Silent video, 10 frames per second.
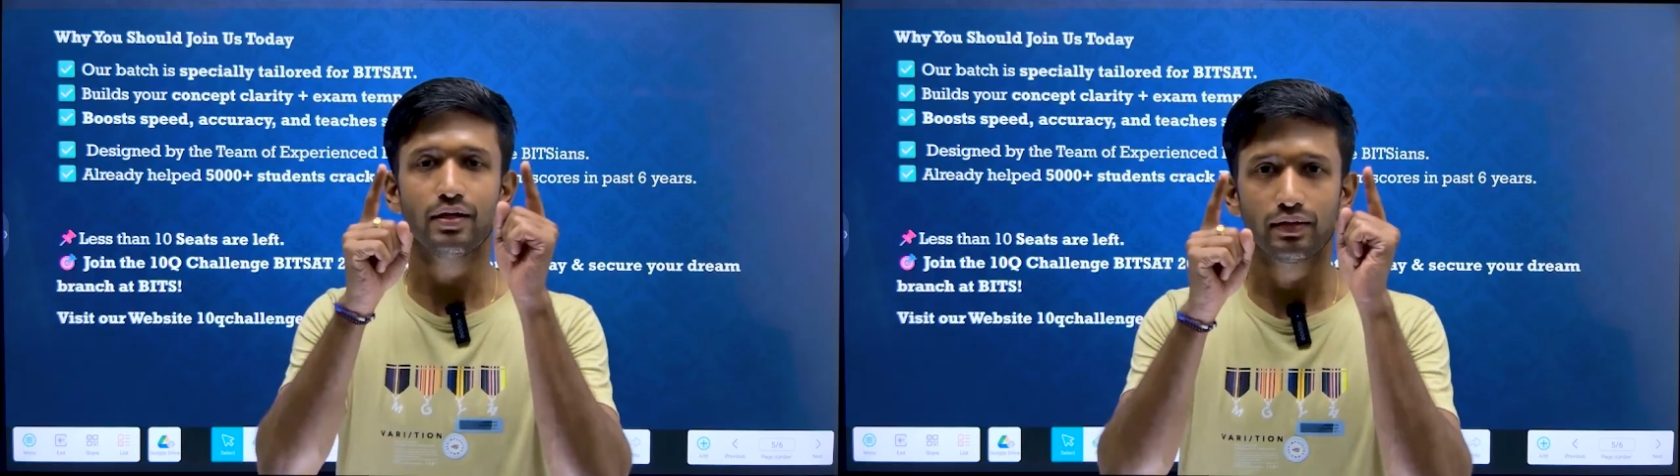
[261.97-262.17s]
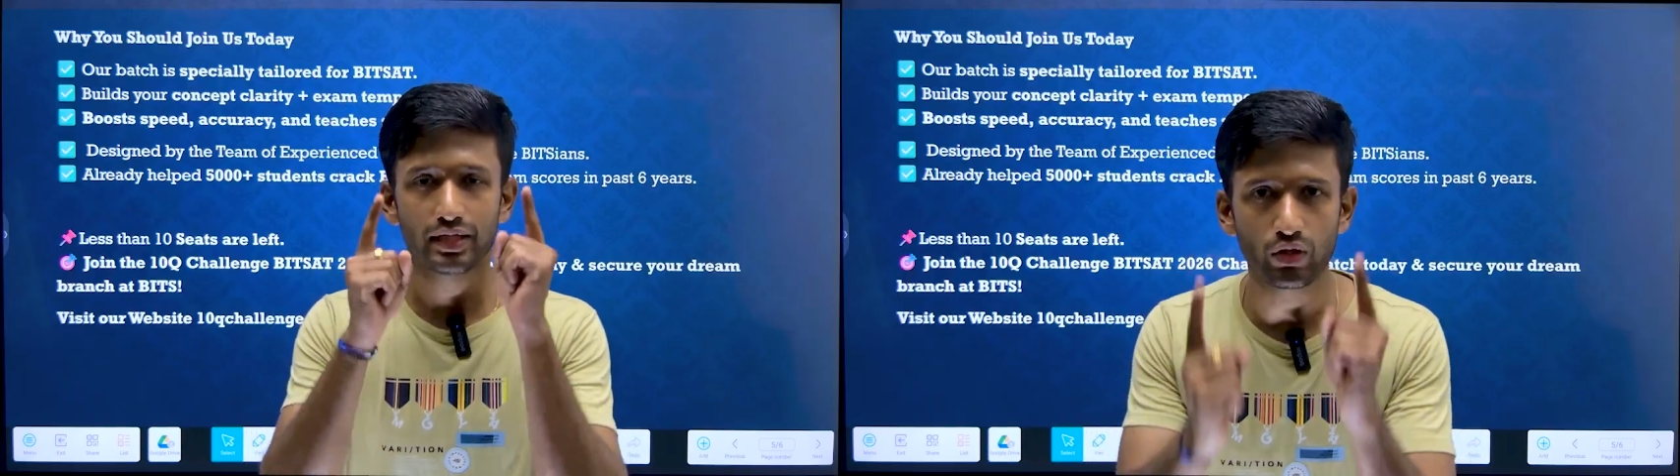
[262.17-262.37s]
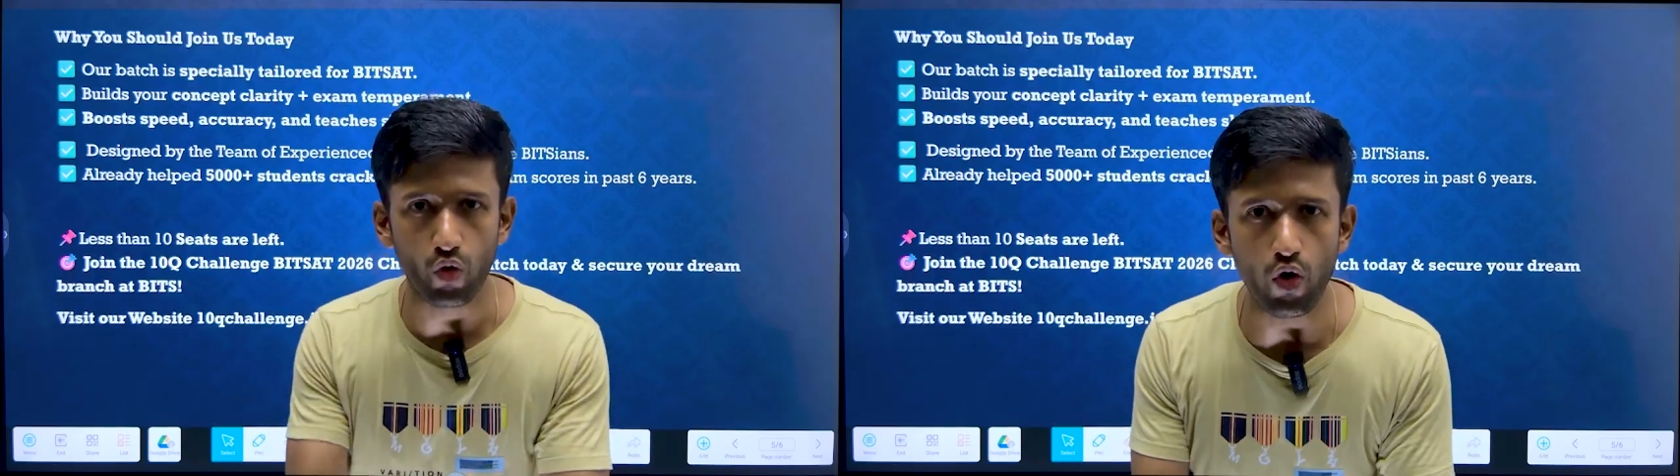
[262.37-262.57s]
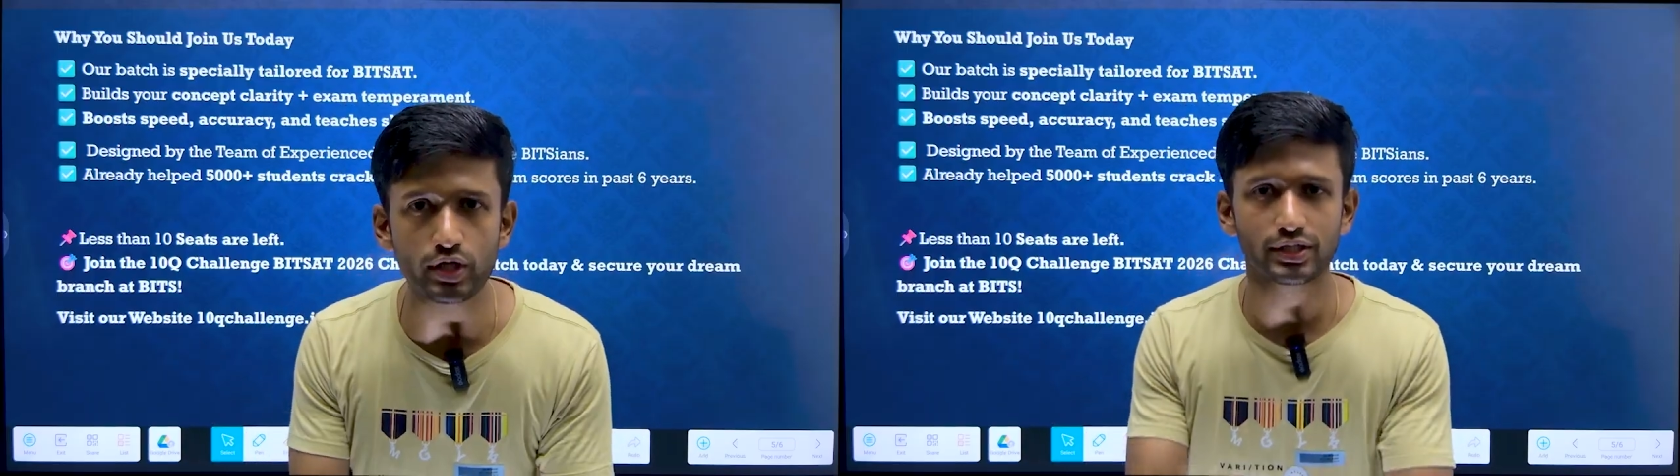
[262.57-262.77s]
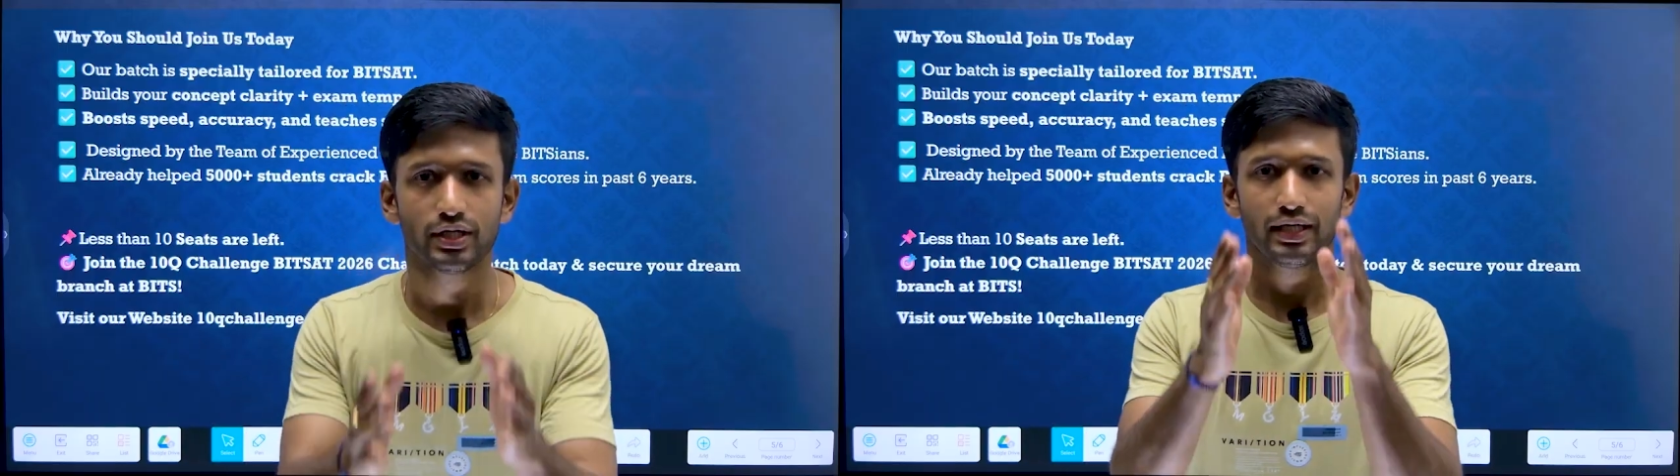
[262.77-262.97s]
the
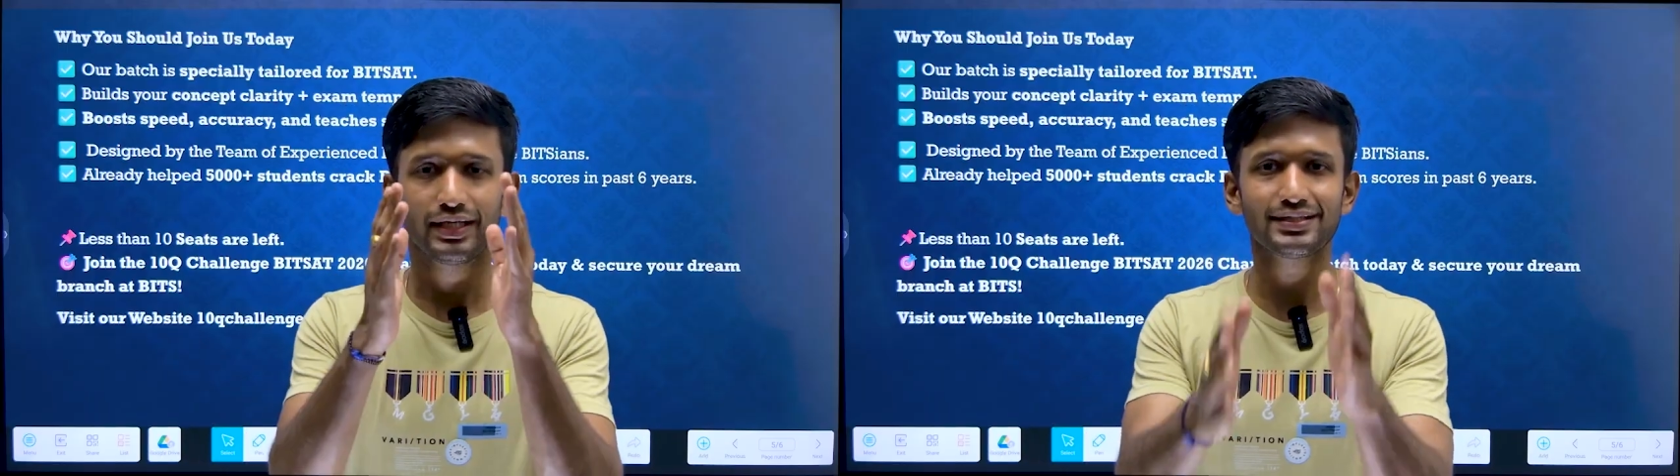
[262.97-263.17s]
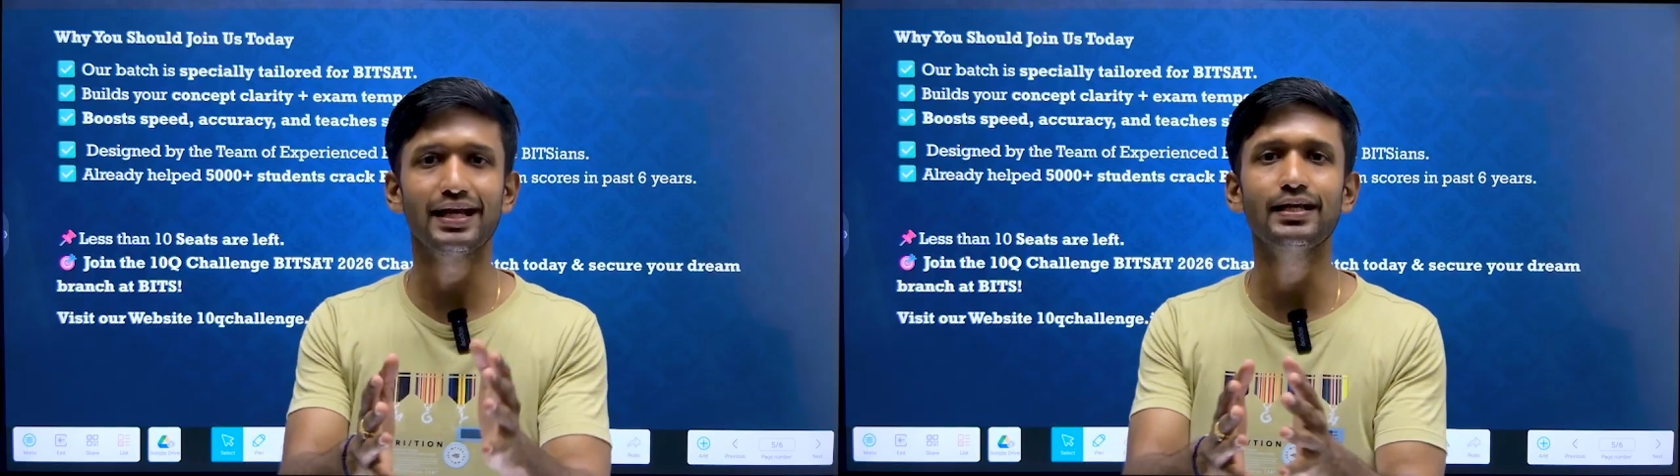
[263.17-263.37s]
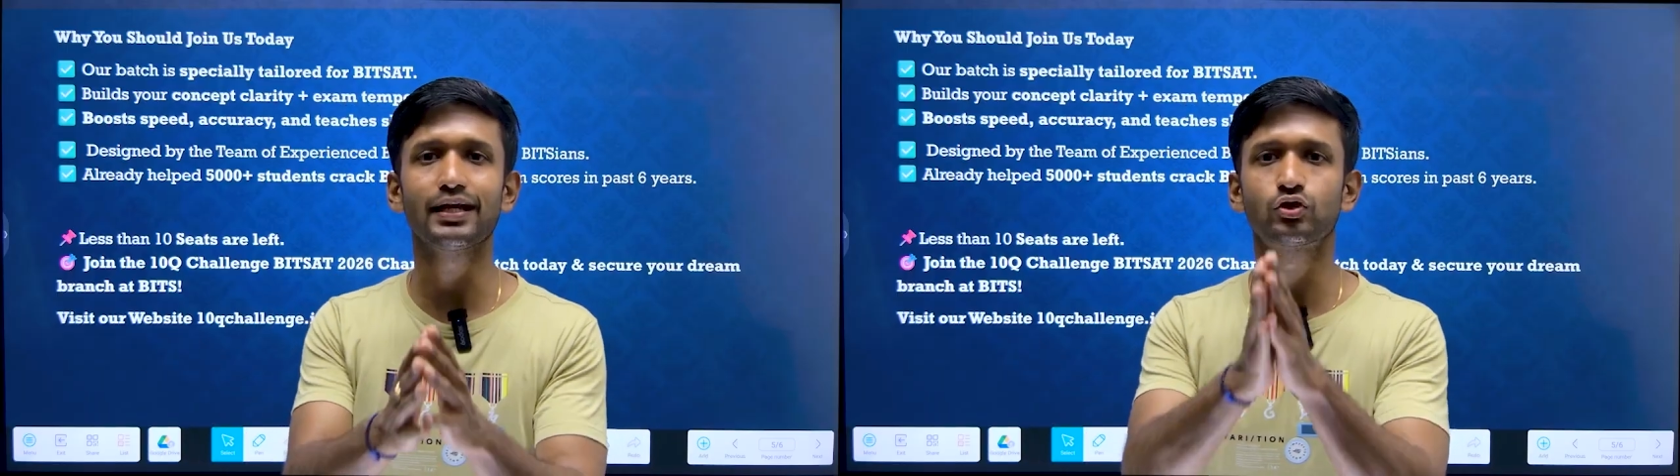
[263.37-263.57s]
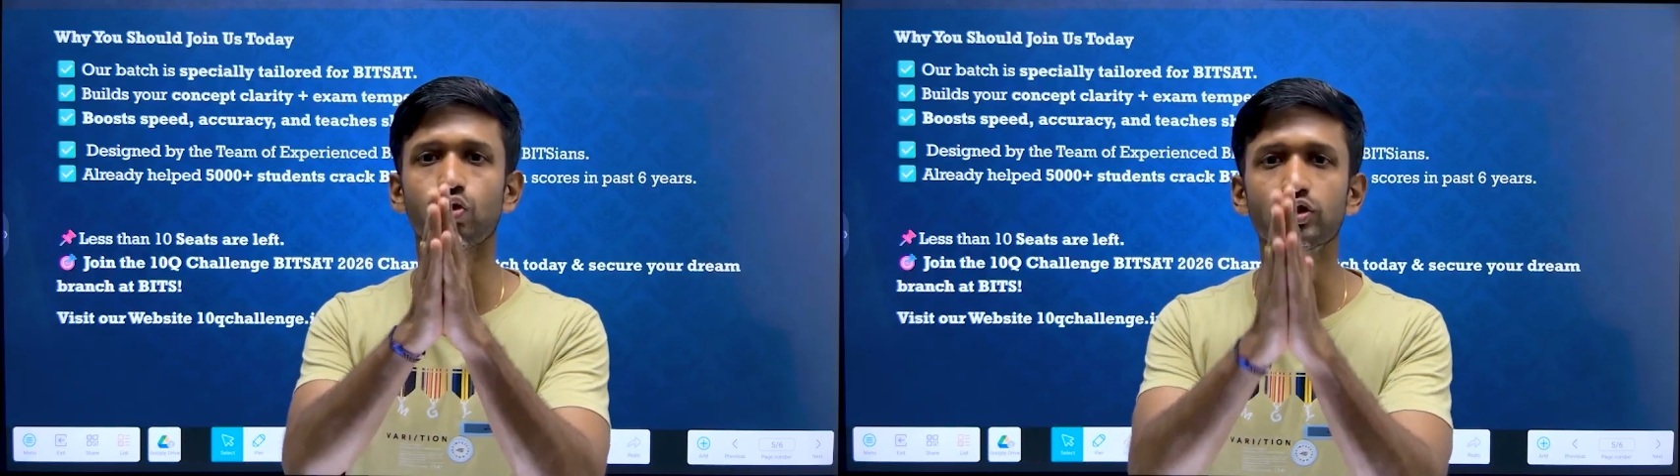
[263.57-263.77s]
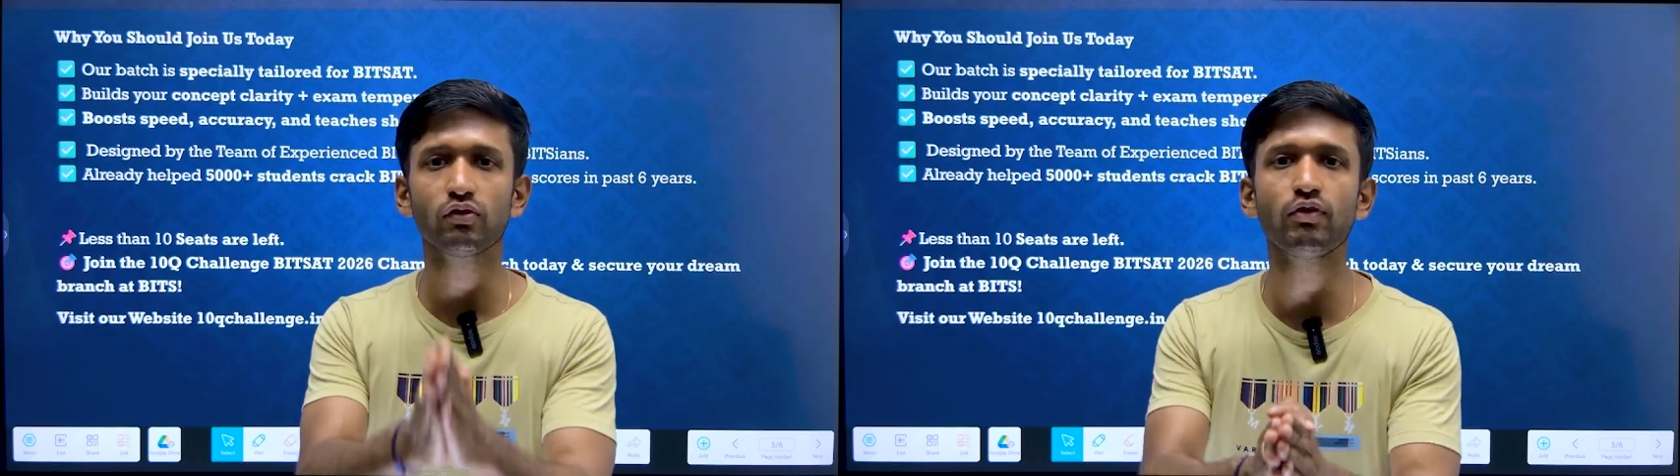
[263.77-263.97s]
course designed
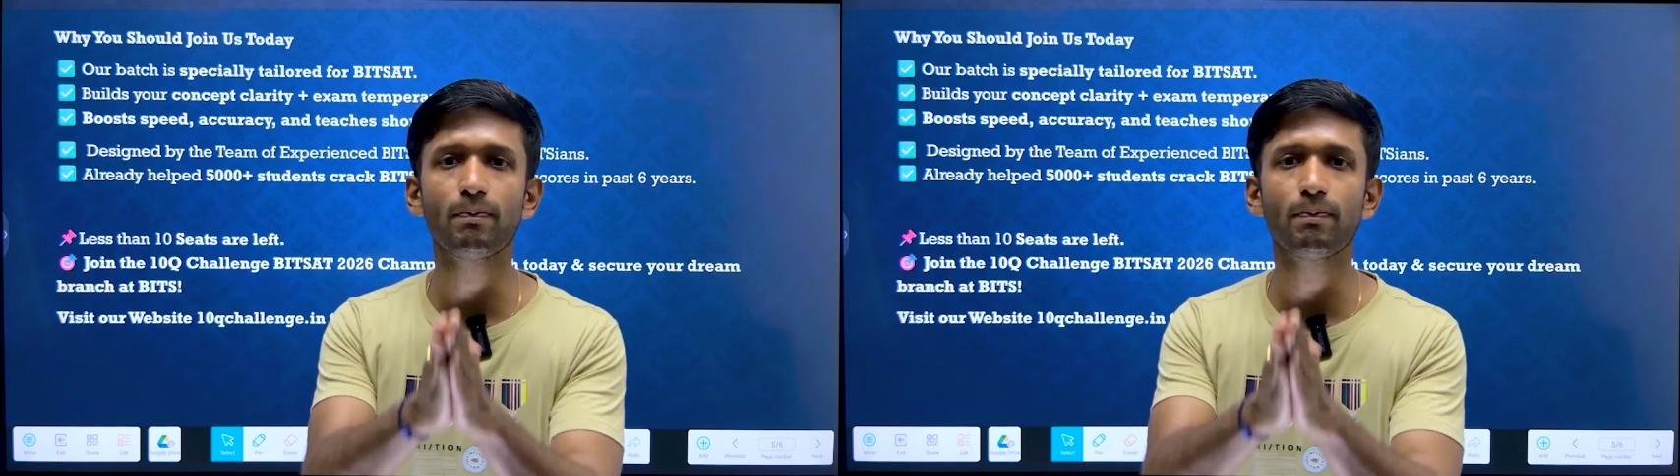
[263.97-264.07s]
exclusively